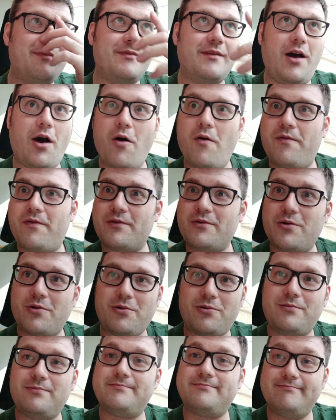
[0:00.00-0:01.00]

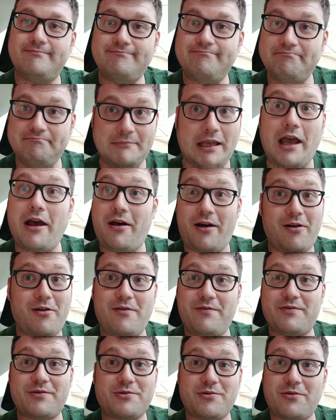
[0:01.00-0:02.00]
Overall,
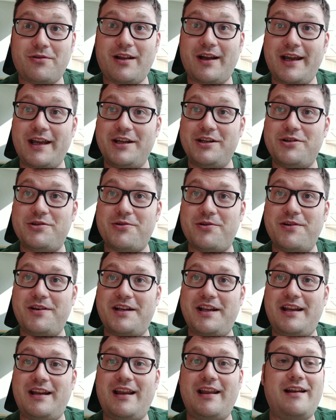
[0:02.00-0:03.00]
I
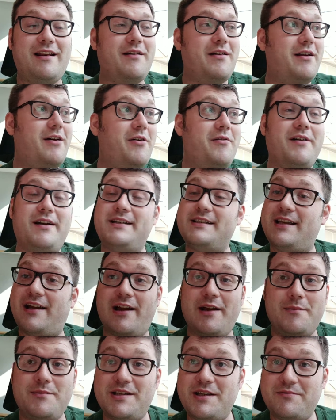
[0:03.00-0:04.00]
enjoyed it, even though at
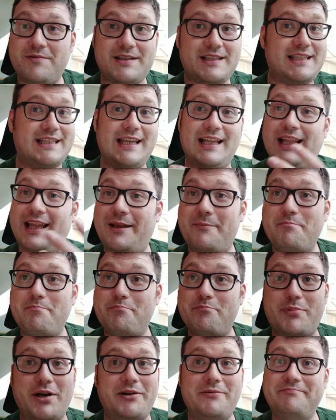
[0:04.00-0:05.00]
times it was silly.
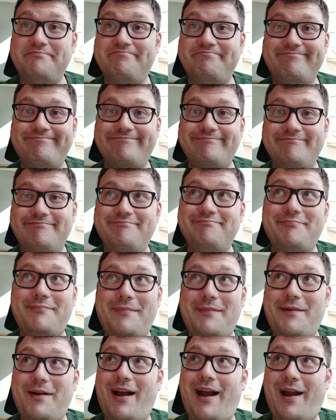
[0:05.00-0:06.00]
But
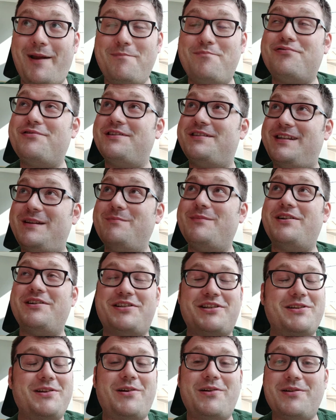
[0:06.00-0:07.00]
I pretty
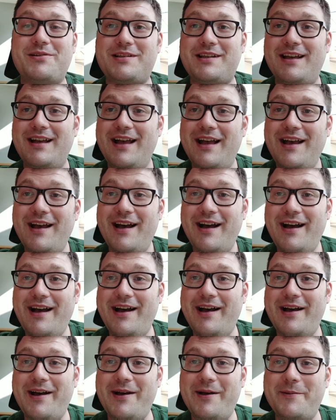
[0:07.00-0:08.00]
much got
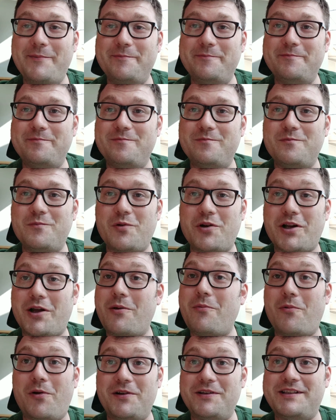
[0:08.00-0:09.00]
what I
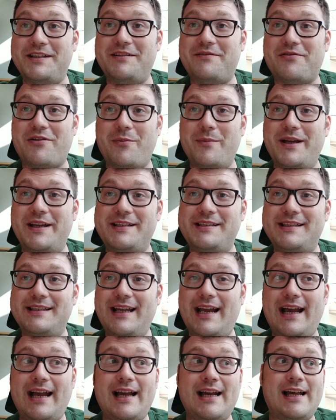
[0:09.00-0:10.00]
wanted from it,
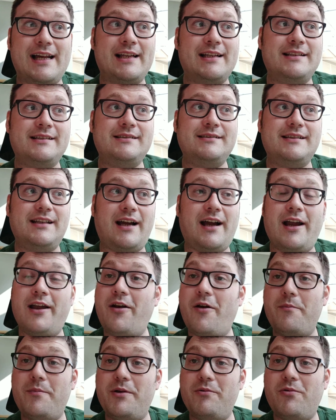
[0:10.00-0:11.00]
and I
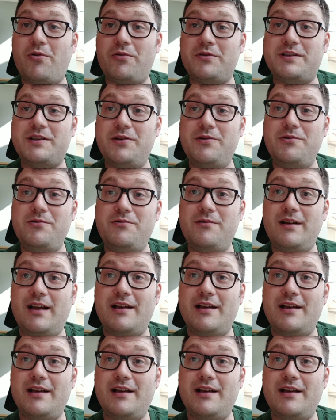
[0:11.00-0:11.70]
hope you all too